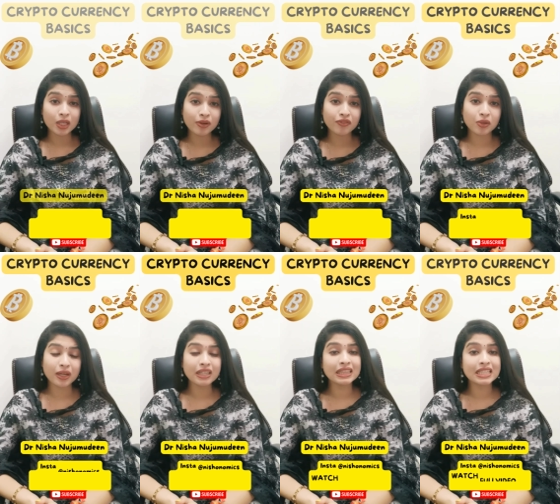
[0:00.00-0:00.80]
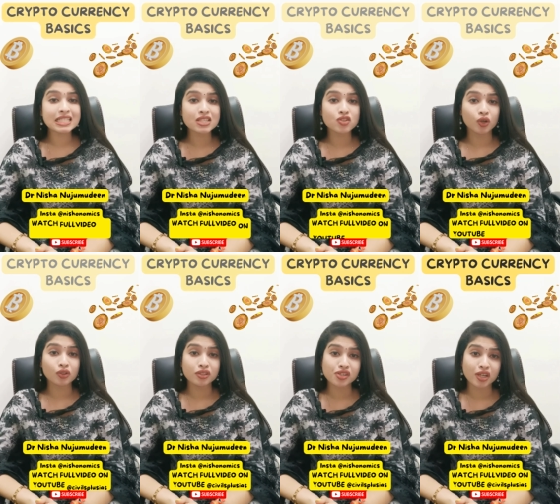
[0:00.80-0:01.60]
everyone, this is
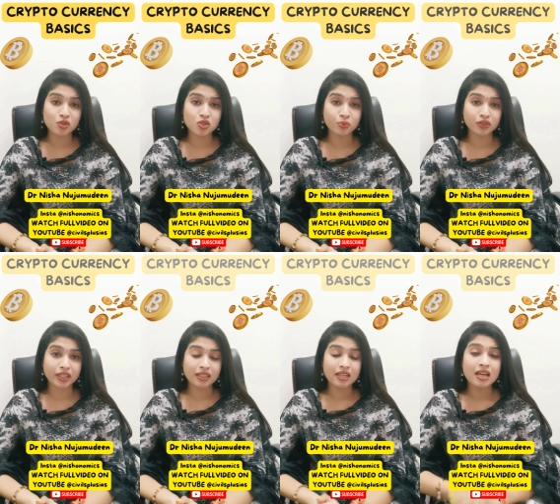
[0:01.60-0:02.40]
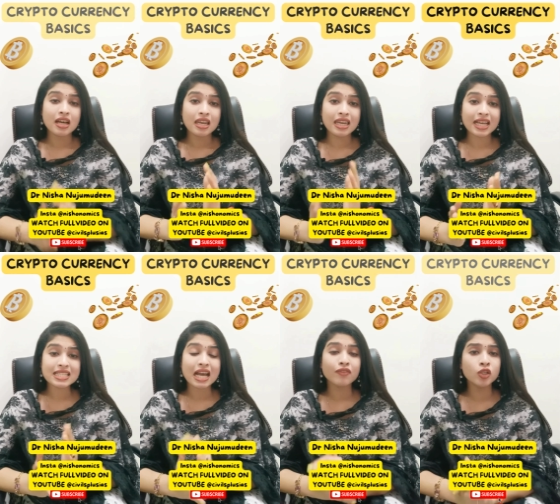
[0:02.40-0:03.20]
Dr. Nishanu Jumuddin. Let's
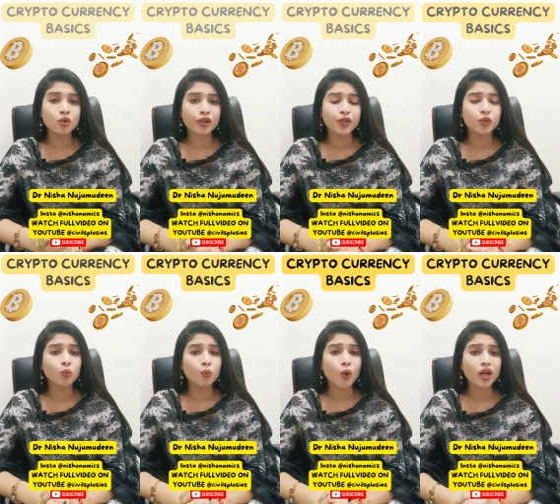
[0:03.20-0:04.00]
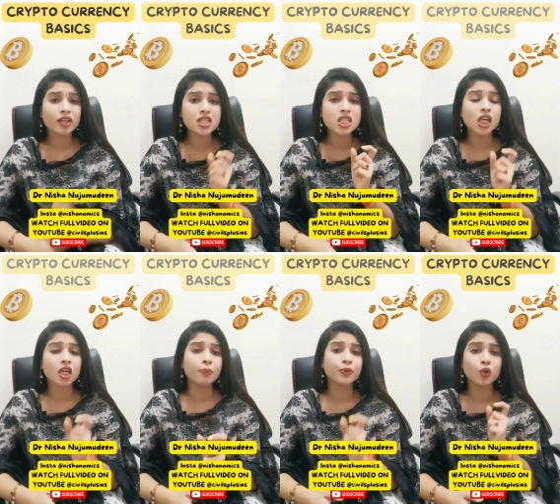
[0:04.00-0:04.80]
have a look into what is
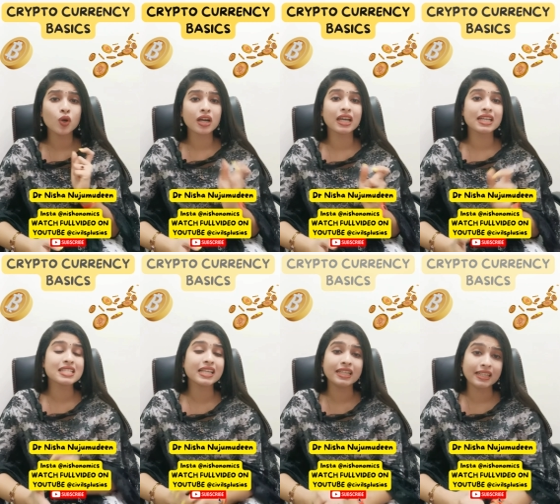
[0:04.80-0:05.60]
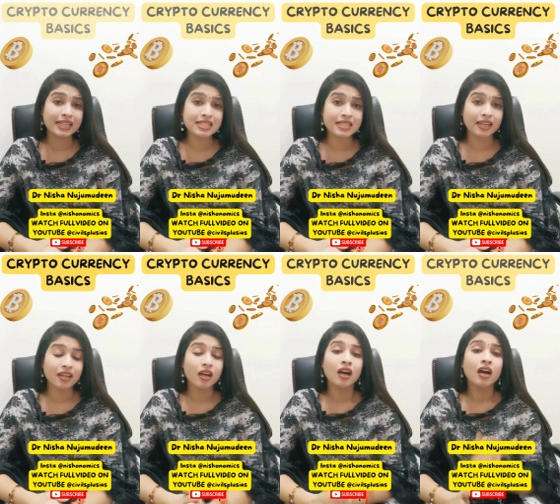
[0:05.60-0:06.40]
cryptocurrency in detail.
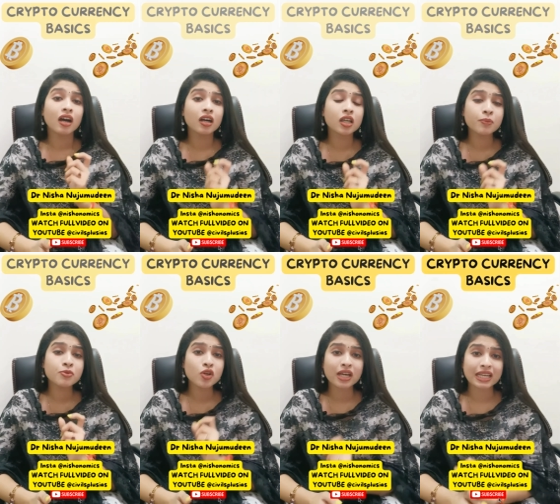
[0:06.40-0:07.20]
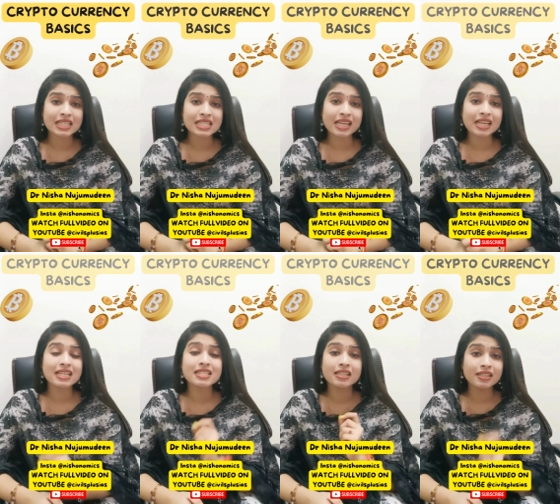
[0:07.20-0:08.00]
A cryptocurrency
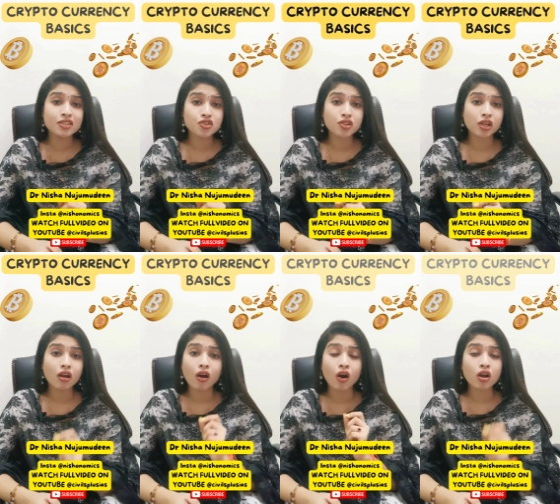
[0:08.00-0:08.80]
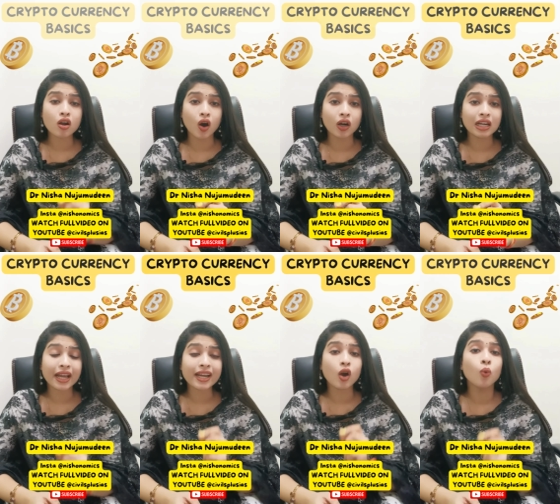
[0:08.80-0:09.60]
is a digital or
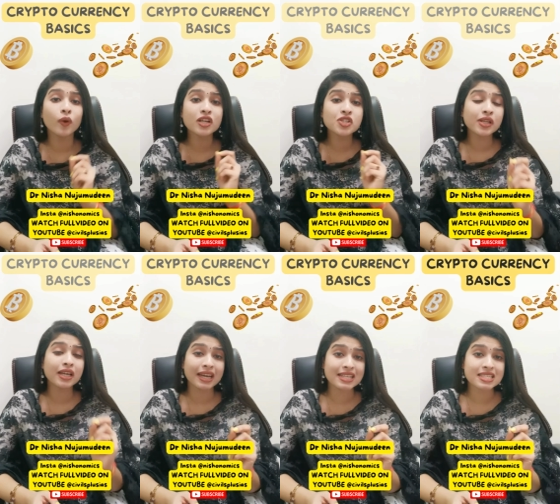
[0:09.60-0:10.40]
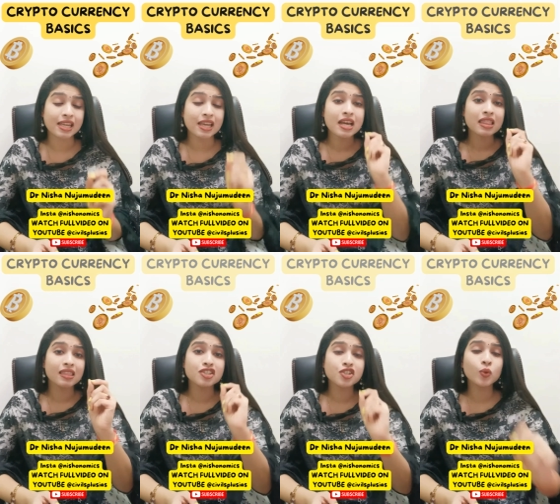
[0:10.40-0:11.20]
online or virtual currency
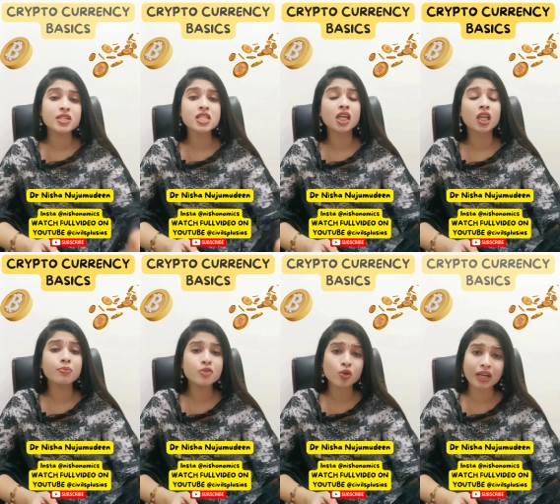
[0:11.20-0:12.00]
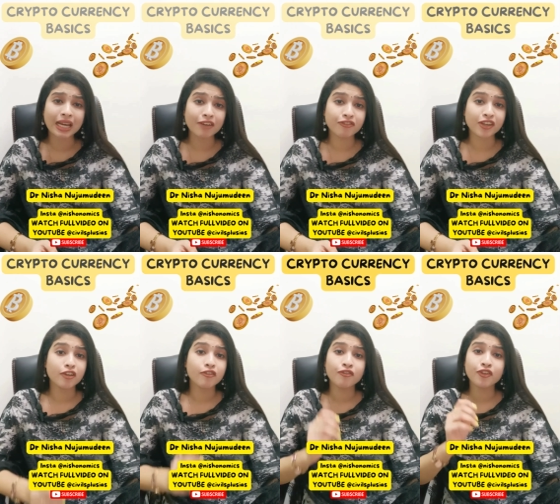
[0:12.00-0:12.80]
that uses
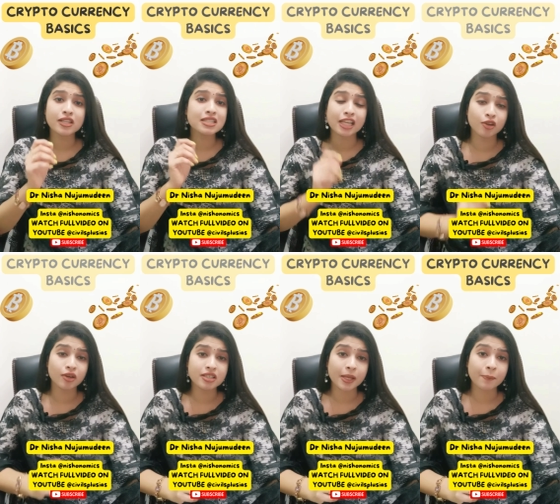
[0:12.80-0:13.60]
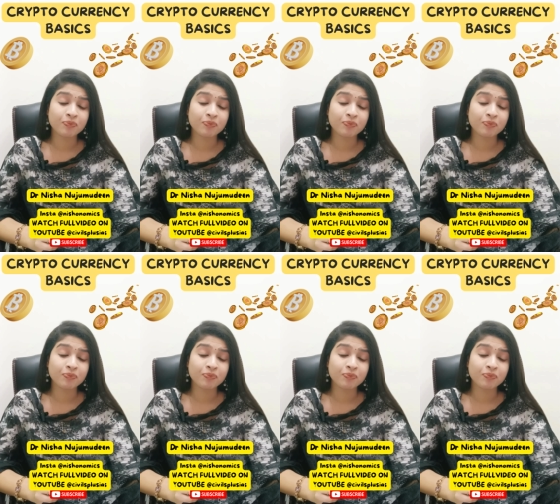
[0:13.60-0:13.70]
cryptography for its security.